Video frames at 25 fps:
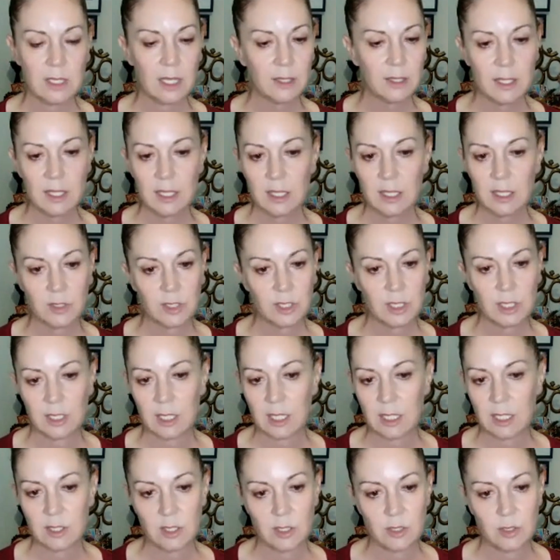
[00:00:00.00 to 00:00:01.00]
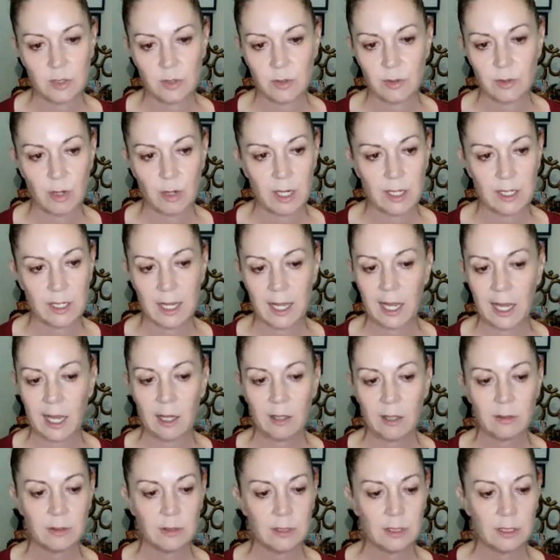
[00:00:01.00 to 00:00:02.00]
There's nothing else you need to do right
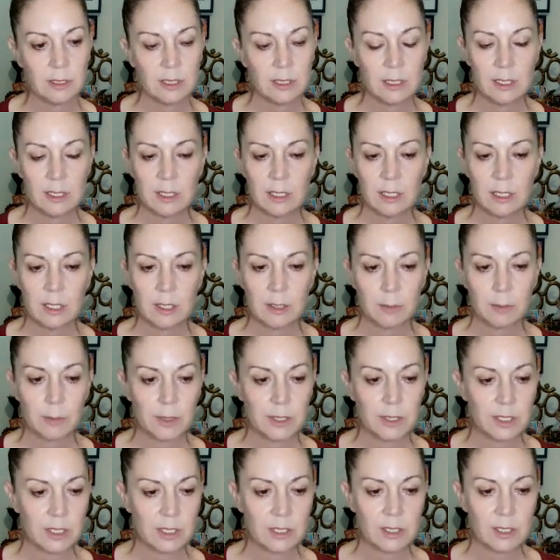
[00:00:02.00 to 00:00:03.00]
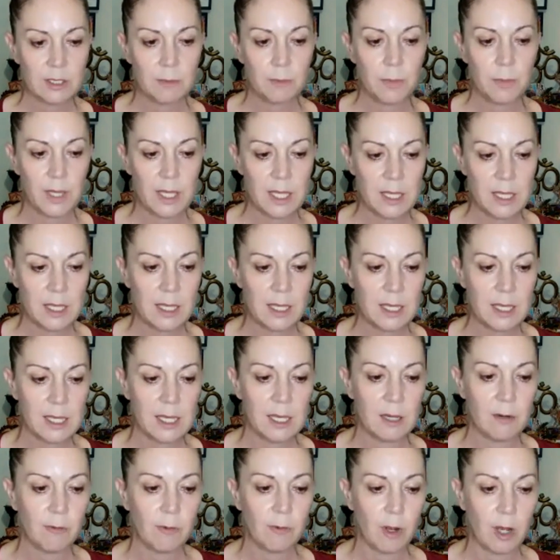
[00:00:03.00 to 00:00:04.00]
now, but just to be
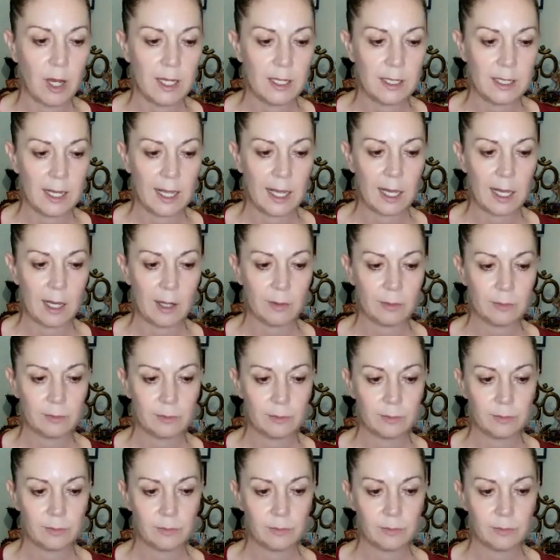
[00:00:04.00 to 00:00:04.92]
here right now.